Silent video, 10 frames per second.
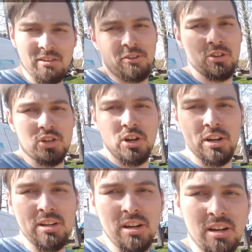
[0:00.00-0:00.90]
It feels good.
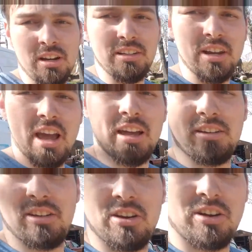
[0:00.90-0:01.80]
It's got,
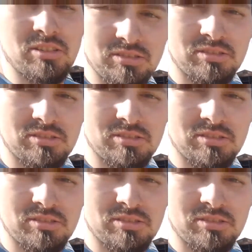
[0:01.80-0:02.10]
you know,